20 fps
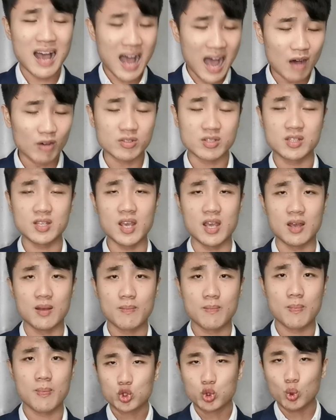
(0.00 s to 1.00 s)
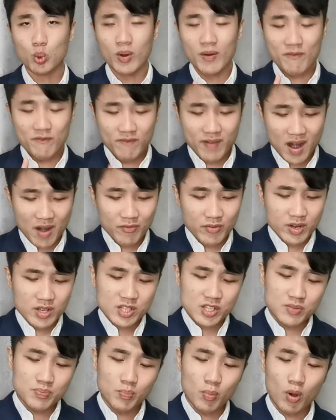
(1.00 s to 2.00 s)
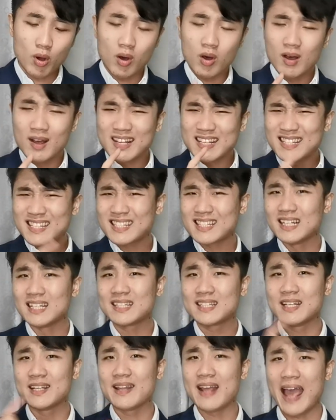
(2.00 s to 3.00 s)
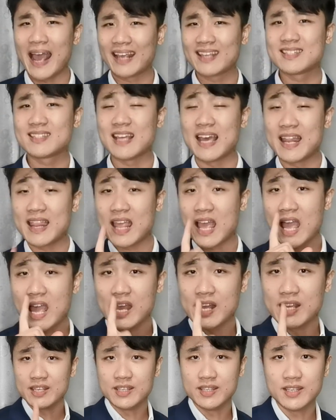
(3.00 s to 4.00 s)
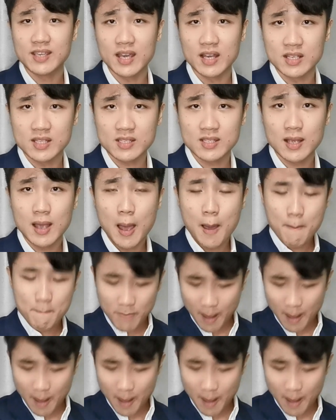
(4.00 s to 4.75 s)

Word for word: I'll say to a very small, certain extent, yes.